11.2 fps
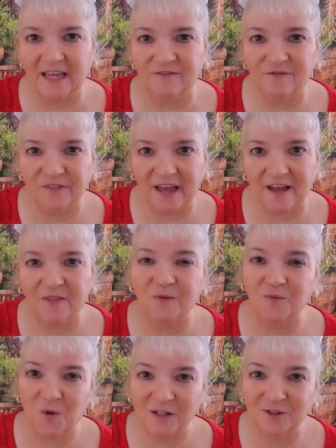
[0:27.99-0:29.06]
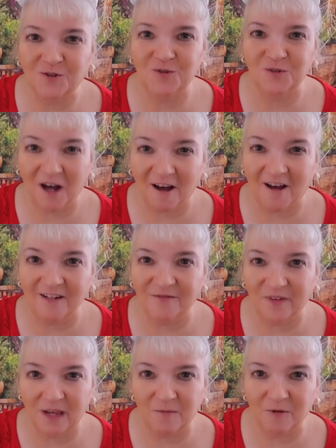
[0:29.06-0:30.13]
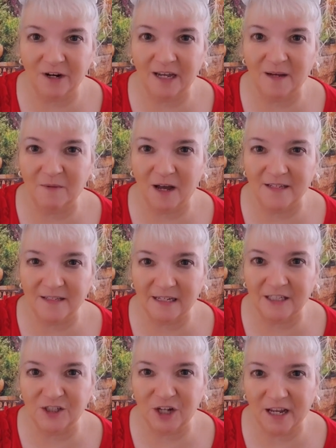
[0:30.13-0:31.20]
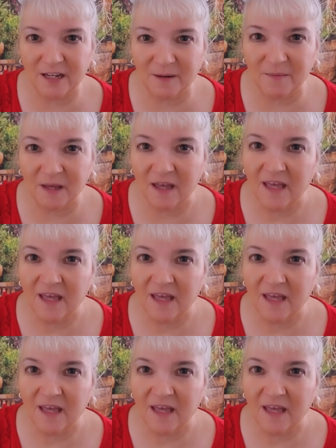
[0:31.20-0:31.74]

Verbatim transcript: and found the one true God of Abraham, Isaac, and Jacob.